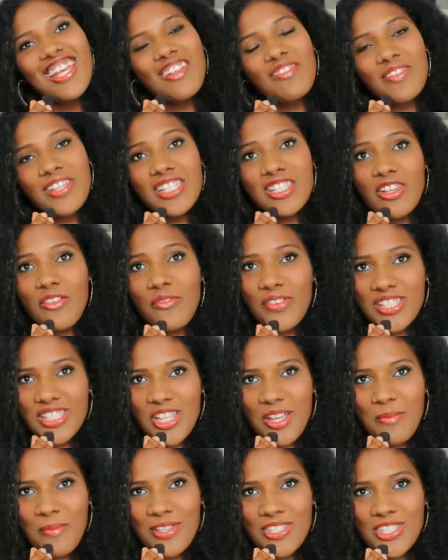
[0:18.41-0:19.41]
If this is your
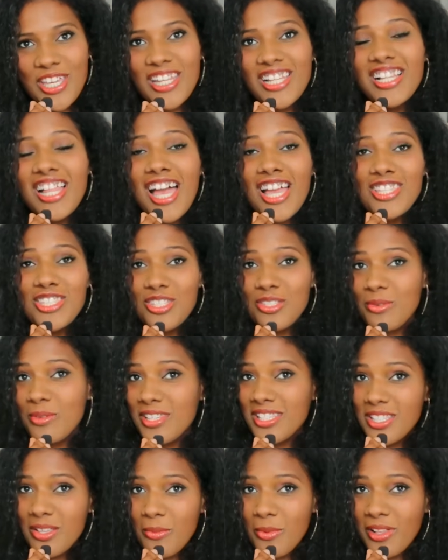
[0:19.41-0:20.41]
first time on my channel, I just
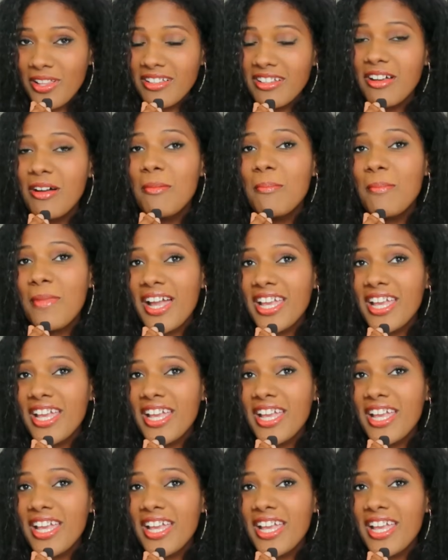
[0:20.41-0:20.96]
want to say welcome.